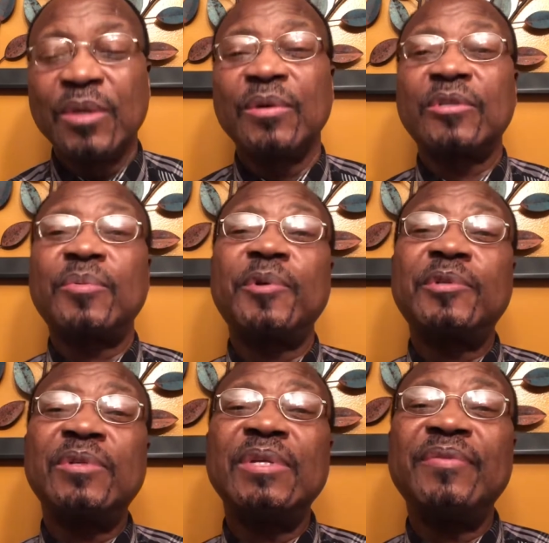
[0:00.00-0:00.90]
You are supposed
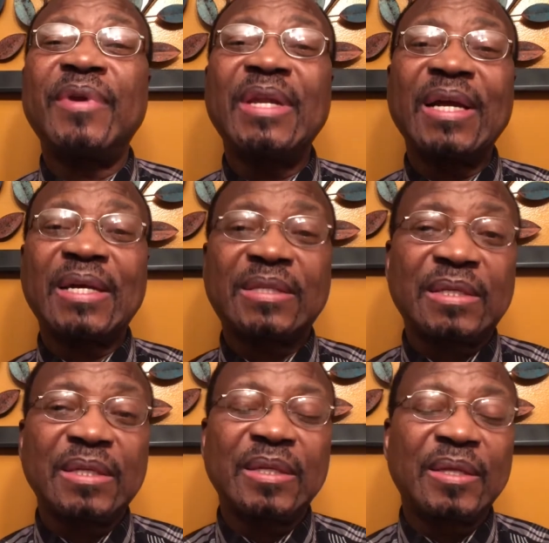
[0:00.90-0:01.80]
to leave a
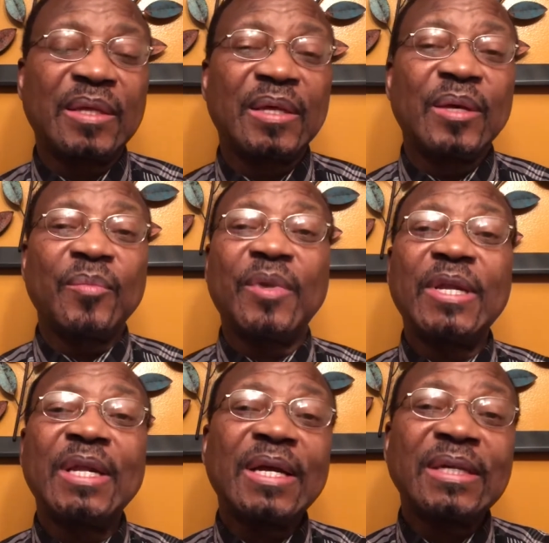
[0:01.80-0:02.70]
legacy. But
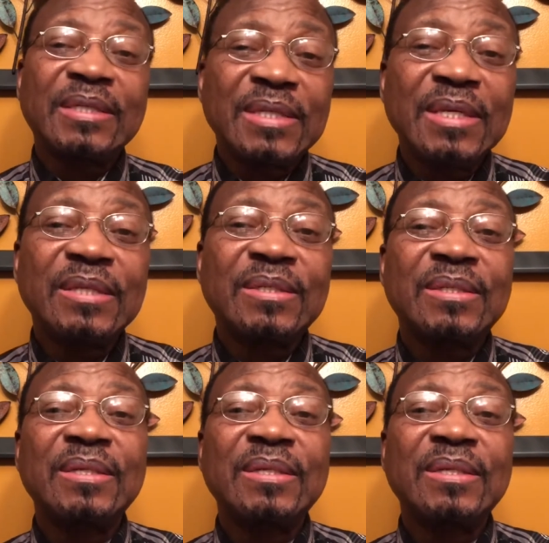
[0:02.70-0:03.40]
legacies,